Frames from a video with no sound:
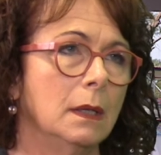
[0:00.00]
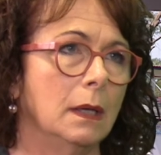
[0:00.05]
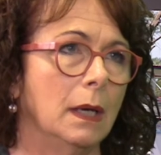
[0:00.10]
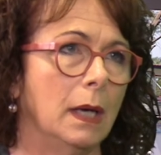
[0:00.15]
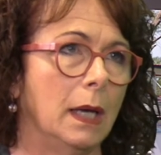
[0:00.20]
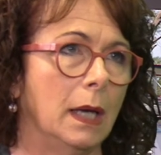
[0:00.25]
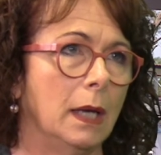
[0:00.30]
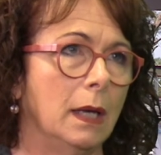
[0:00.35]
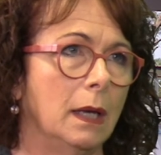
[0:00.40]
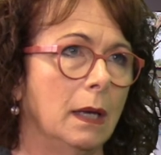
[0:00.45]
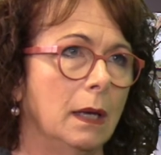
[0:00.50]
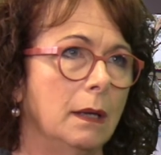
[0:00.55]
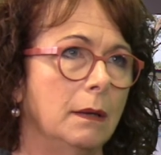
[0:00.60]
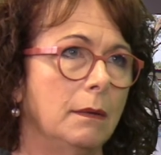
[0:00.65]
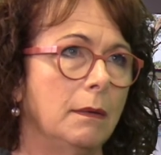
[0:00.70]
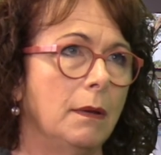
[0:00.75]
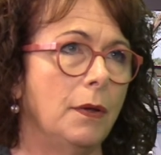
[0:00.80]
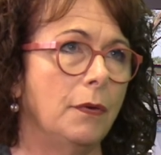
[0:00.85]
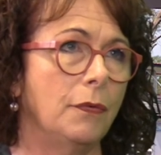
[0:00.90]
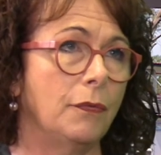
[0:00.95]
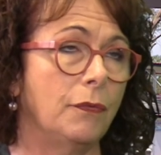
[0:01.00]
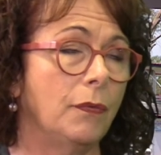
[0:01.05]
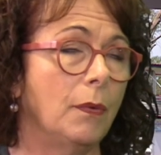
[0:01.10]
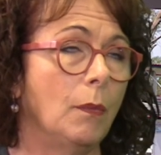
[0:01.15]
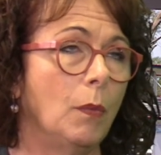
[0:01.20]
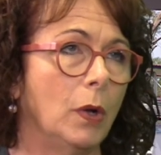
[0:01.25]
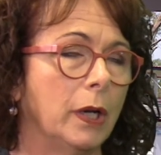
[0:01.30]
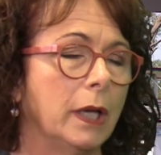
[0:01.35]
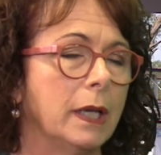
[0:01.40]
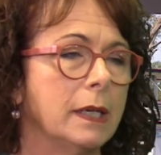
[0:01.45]
from
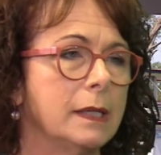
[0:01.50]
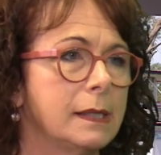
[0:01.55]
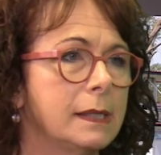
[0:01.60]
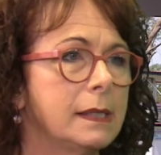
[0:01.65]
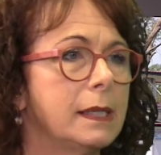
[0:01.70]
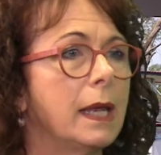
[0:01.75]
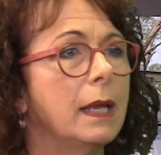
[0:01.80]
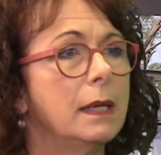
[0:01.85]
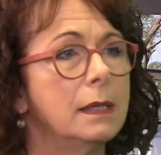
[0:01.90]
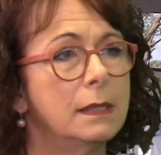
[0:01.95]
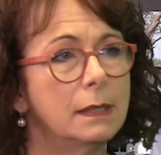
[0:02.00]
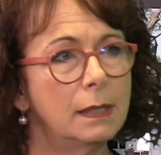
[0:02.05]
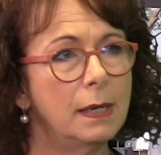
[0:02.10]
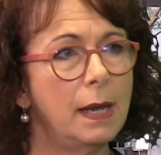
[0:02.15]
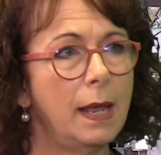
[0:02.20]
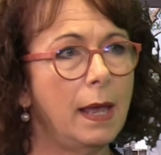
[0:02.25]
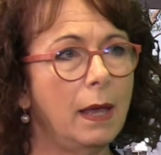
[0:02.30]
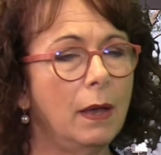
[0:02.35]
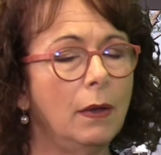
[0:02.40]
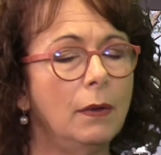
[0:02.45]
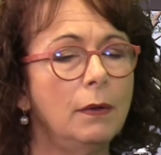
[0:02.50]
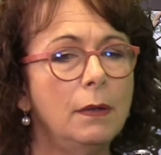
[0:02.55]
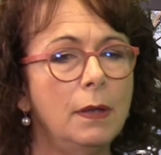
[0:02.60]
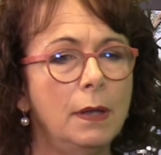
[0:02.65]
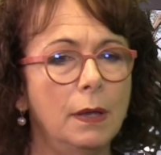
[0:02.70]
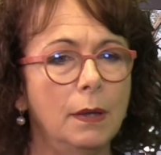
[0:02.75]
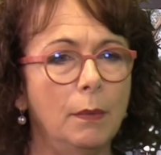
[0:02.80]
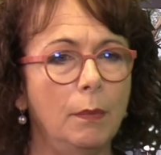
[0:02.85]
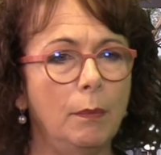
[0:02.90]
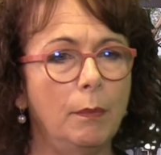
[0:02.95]
what I understand now,
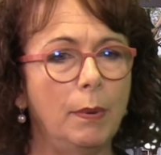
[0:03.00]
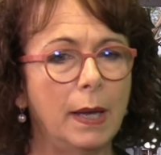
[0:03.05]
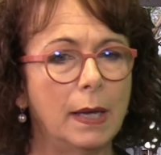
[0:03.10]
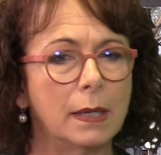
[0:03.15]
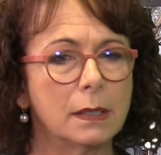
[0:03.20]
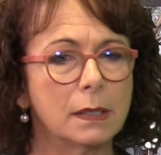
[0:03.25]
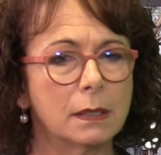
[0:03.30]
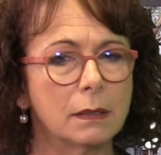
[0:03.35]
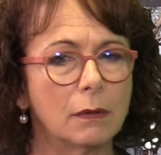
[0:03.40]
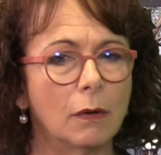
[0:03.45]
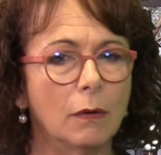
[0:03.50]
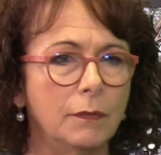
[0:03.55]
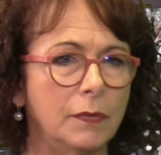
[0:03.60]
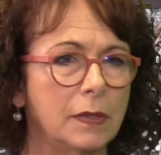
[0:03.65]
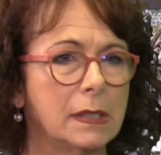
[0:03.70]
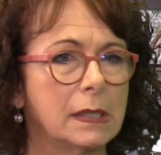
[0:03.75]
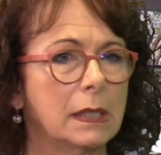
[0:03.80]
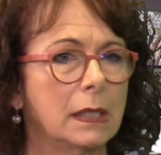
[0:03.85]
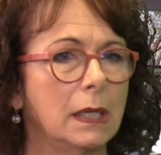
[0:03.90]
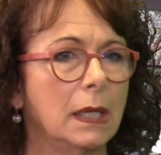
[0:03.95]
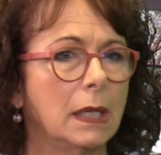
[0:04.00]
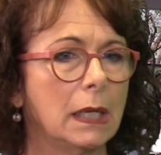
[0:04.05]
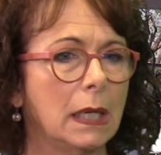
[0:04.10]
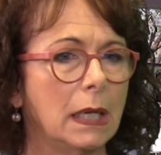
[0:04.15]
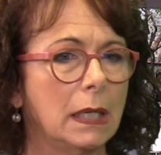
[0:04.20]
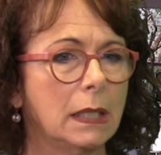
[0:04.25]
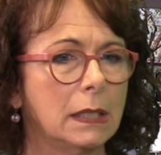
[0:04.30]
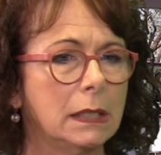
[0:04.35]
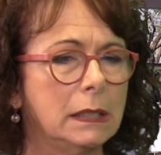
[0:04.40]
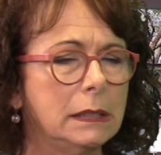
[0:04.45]
but obviously
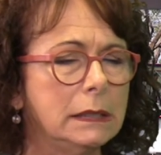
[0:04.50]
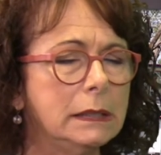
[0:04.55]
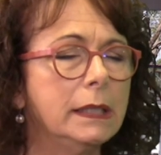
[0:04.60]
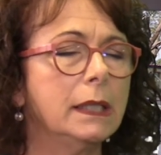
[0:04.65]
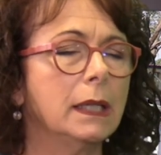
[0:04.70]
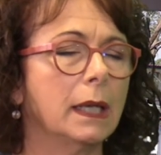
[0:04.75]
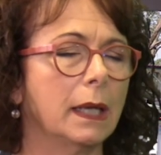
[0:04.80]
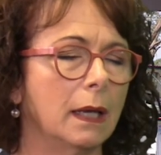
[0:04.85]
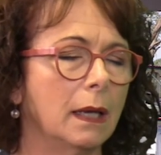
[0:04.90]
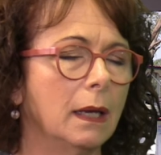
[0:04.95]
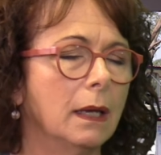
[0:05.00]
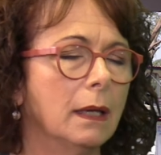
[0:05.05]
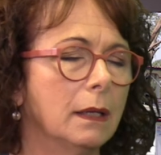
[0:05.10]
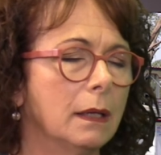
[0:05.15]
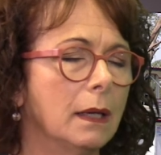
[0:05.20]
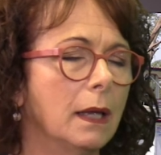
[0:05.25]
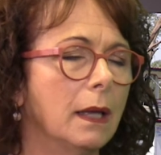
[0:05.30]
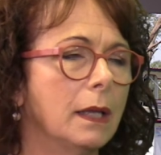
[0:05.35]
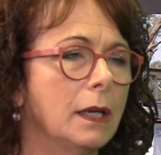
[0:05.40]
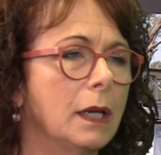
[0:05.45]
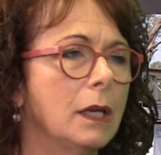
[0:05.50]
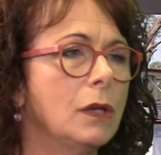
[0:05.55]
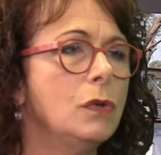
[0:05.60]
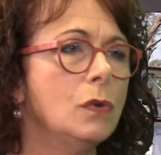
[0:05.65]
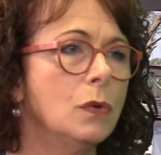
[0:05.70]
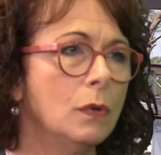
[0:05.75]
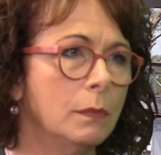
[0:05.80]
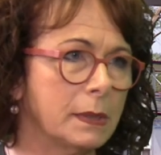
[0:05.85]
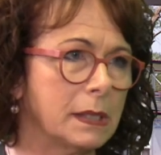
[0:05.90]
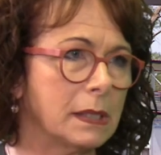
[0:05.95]
clearly an
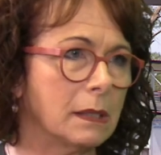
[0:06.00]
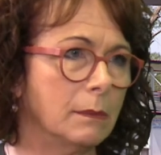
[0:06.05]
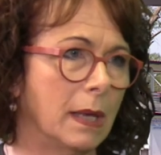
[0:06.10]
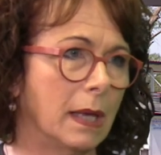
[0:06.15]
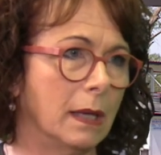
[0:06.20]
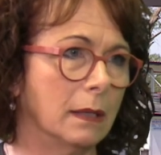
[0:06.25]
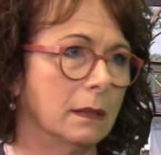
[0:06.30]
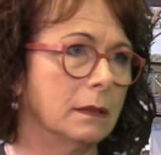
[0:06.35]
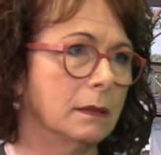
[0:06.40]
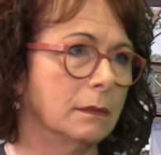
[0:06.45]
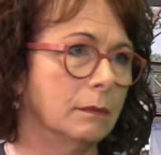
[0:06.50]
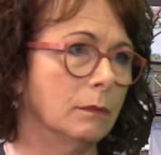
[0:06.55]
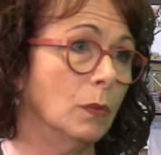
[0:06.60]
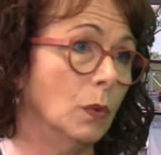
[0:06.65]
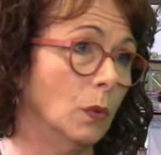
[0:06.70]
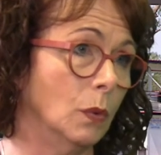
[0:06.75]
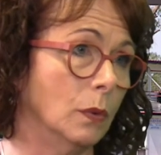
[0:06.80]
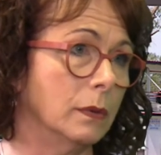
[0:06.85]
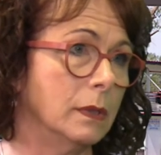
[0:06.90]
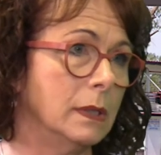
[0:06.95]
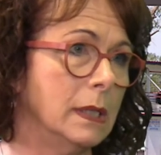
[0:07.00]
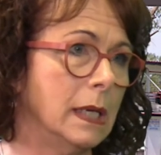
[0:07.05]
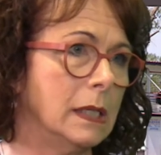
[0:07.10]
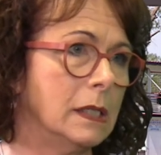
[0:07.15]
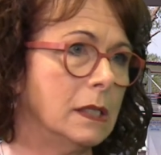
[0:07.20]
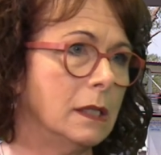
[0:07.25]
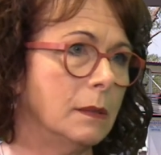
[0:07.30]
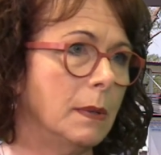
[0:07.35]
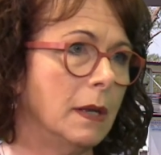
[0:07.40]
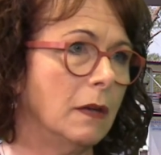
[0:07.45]
enormous amount more
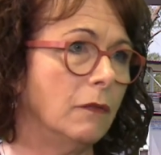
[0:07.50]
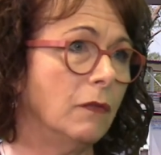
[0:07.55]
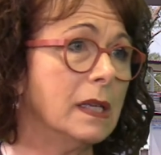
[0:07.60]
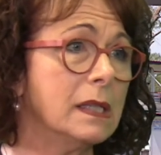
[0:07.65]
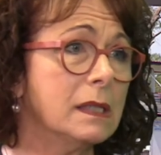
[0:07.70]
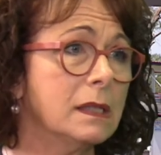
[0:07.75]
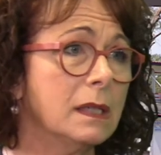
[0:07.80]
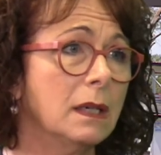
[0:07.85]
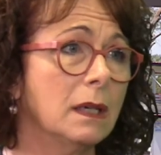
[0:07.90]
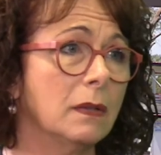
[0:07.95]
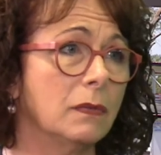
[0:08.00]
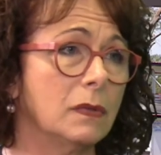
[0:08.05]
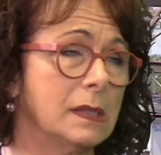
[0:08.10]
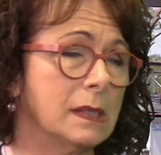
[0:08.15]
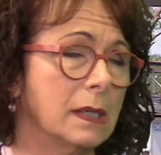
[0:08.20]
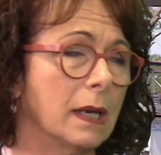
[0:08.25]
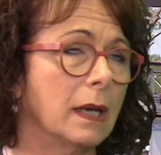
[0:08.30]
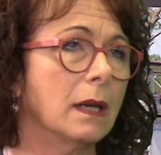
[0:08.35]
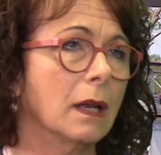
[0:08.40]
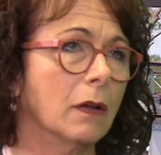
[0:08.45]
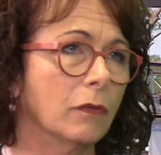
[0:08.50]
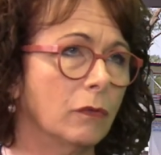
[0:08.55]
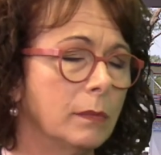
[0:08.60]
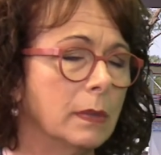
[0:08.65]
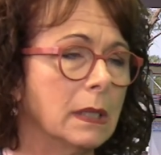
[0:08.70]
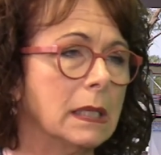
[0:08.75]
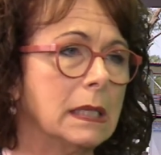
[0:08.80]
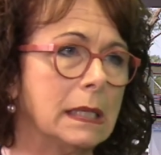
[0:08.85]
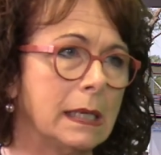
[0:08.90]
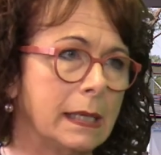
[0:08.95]
needs to be invested, and the state
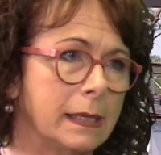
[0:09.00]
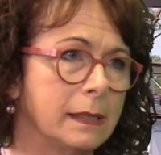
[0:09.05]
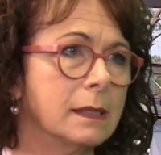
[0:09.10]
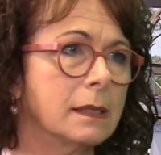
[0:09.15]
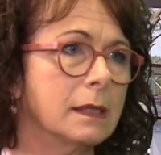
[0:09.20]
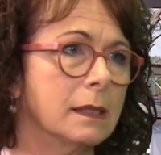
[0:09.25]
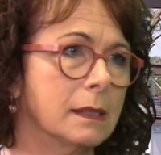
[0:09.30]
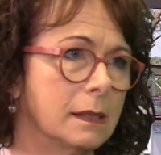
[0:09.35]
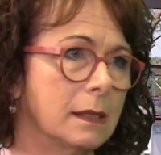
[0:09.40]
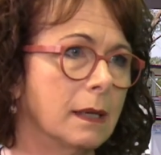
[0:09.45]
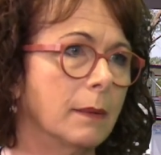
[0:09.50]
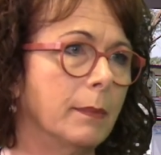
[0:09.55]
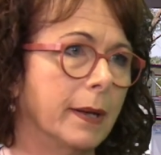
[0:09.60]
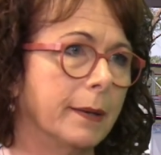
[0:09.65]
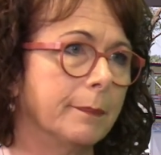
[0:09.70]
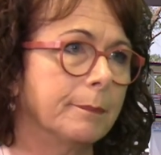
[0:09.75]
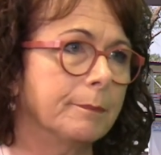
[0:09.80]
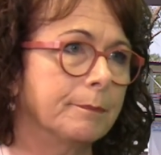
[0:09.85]
government needs to step up.